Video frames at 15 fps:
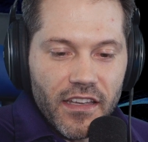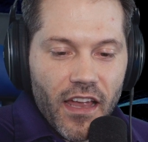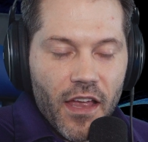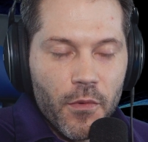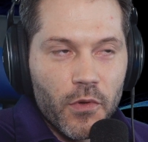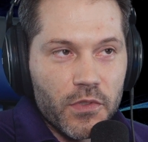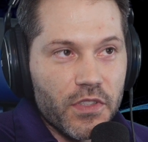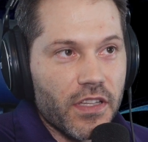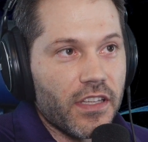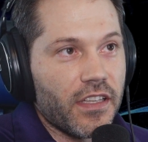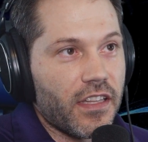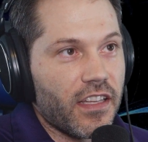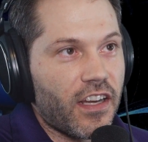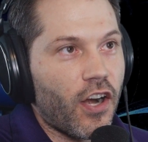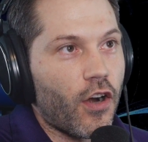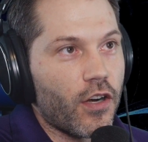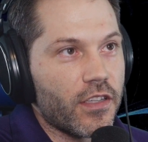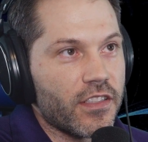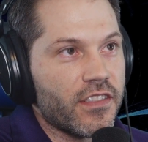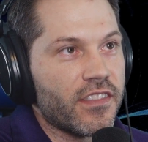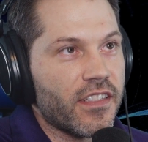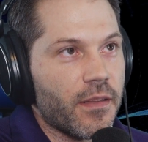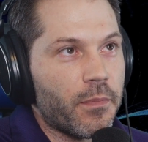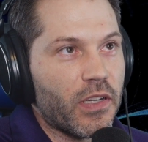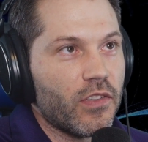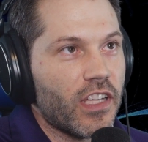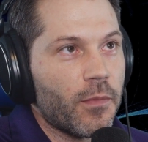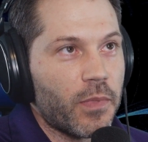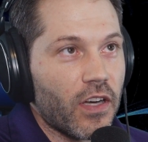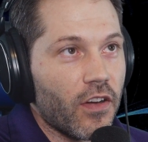I won't do the curtains and the build
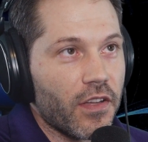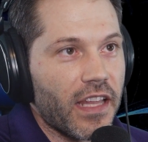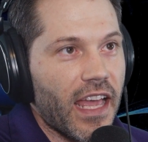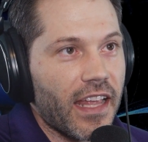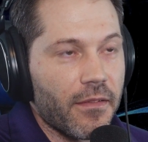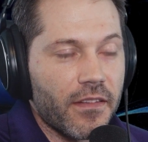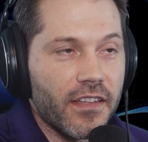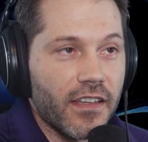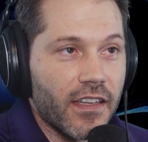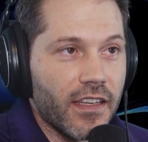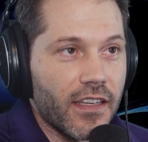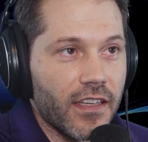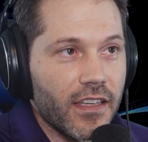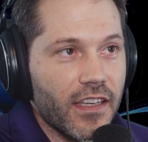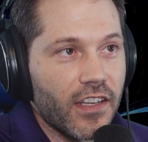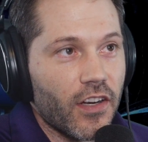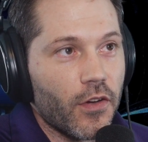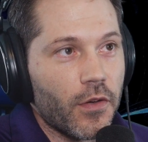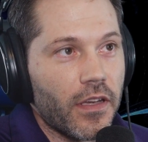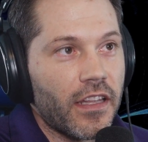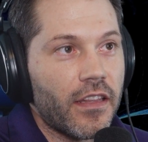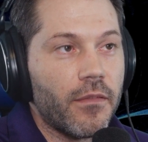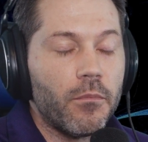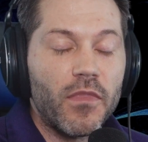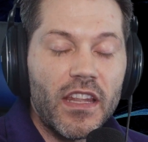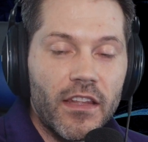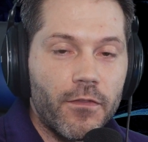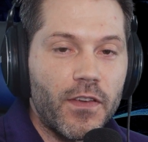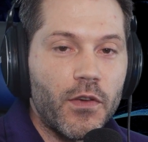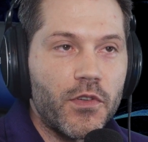up and all that. In
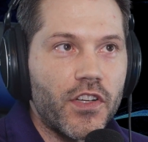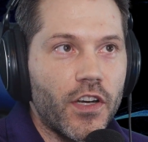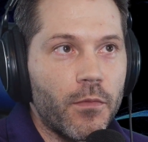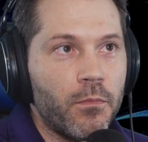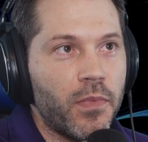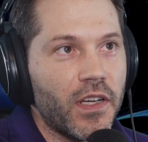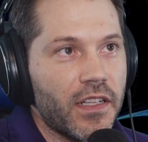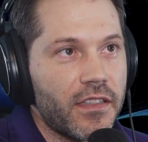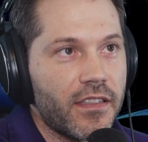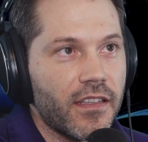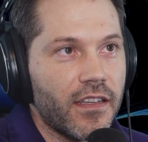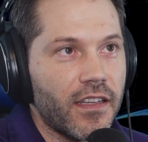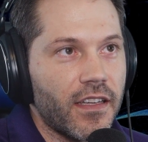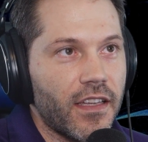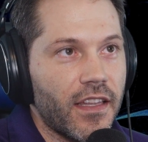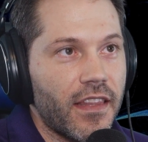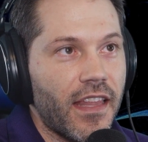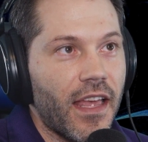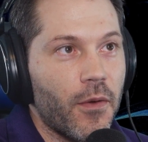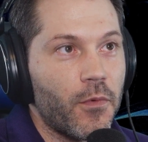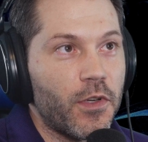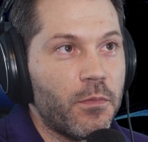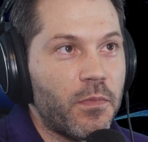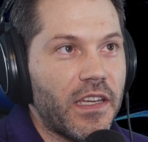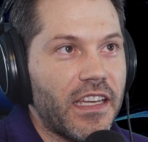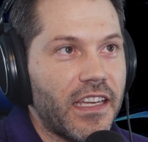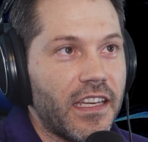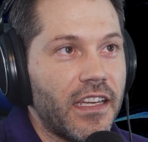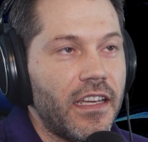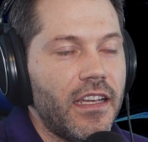the future, but that would
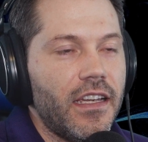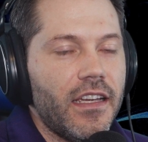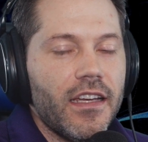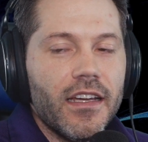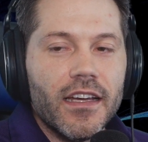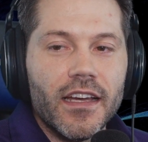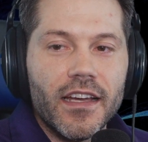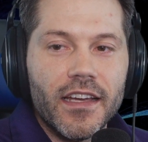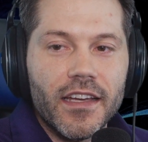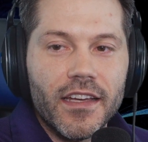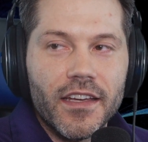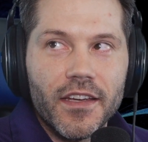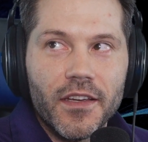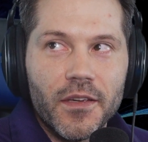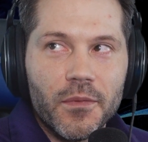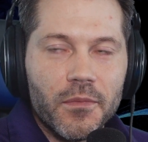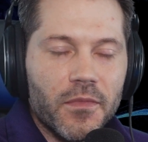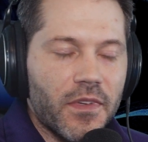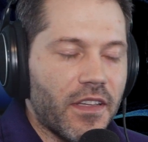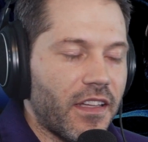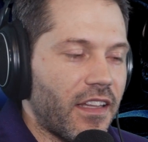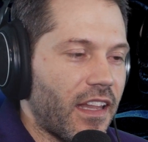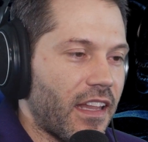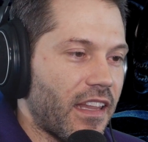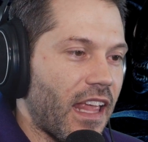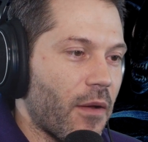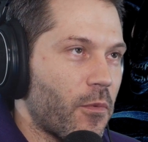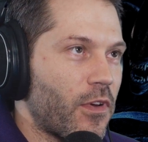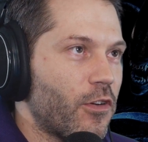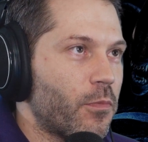be
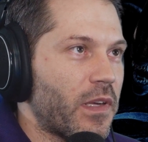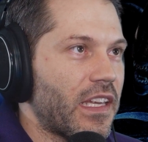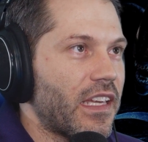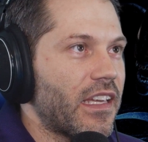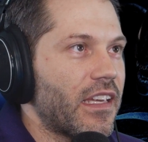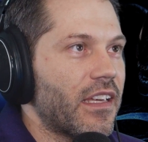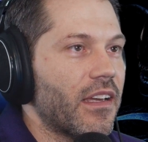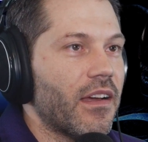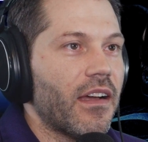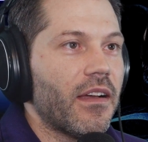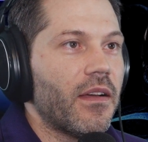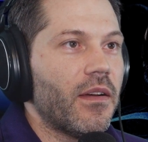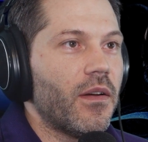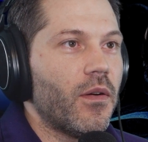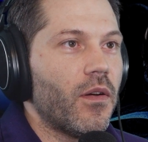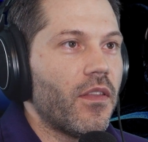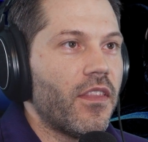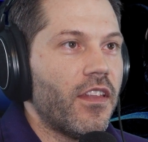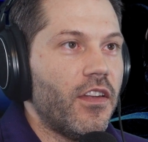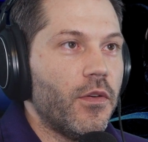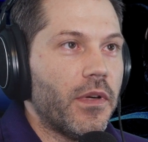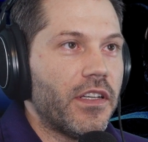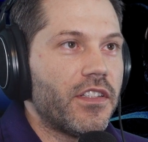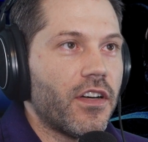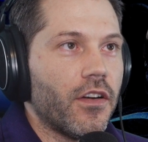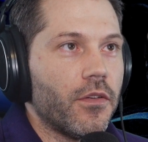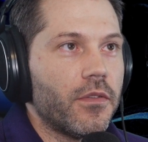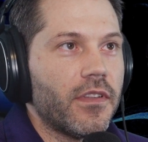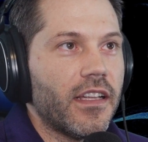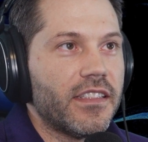that will be the new intro.
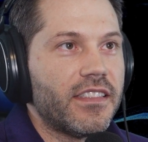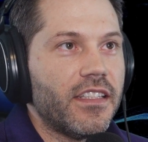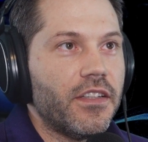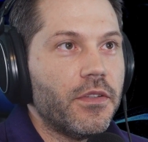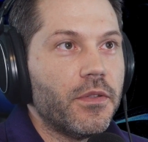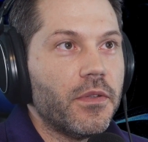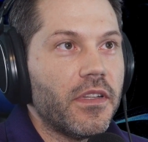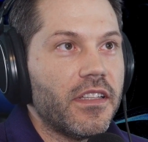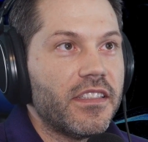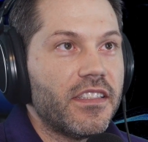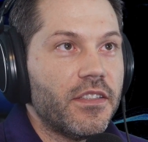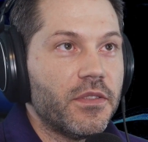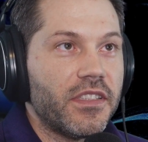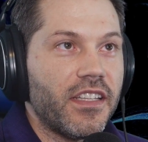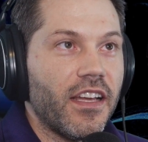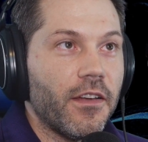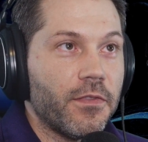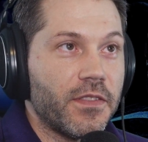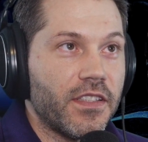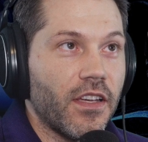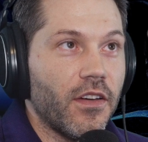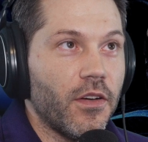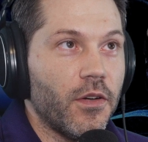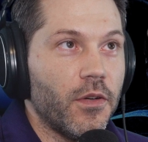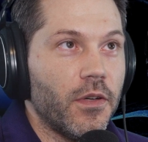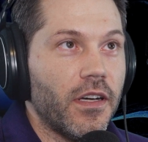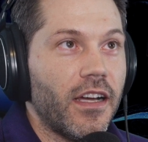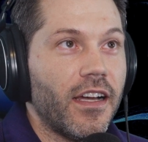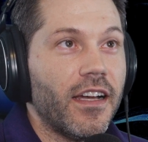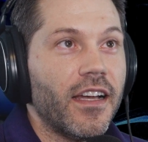That's this new stuff.
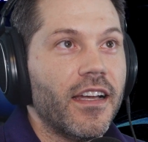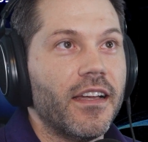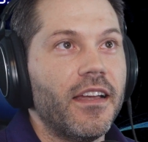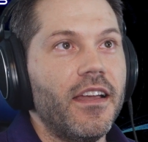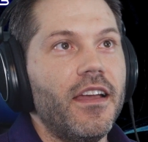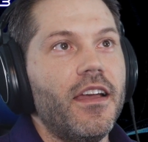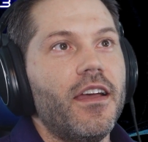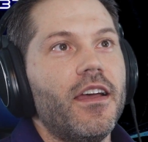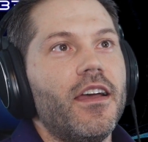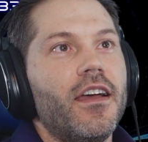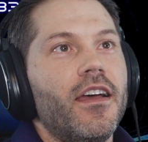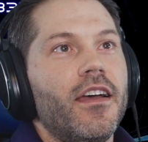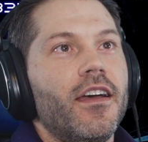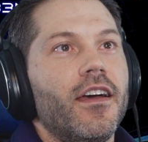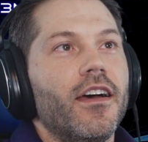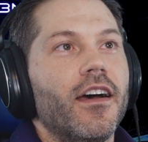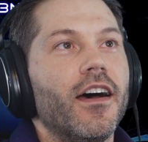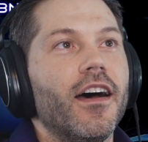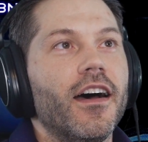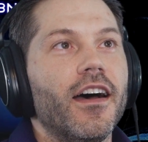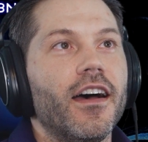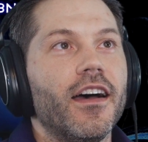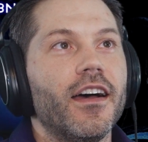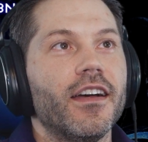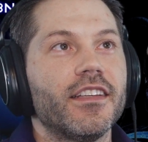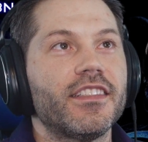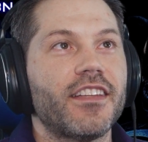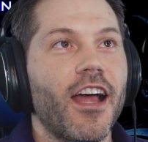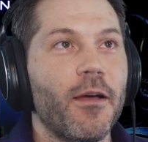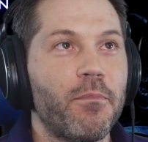So
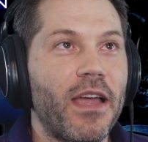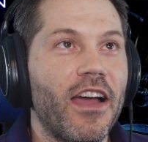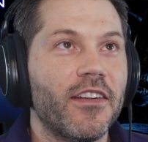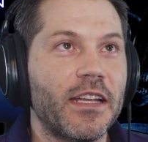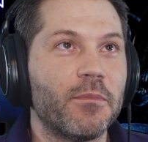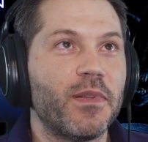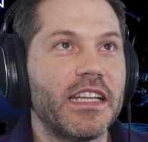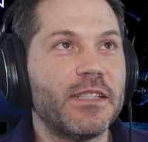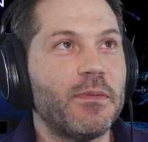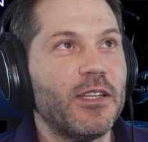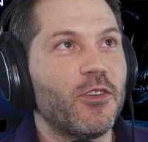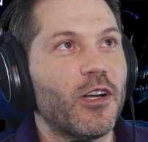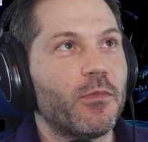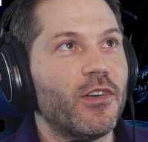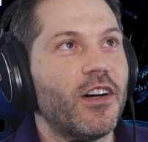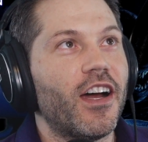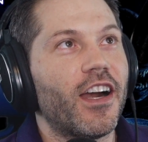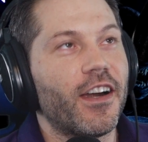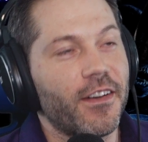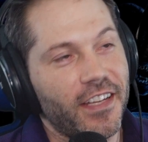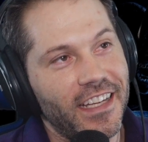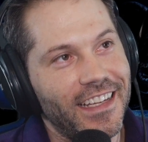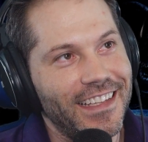stop pounding, please. Be normal heart.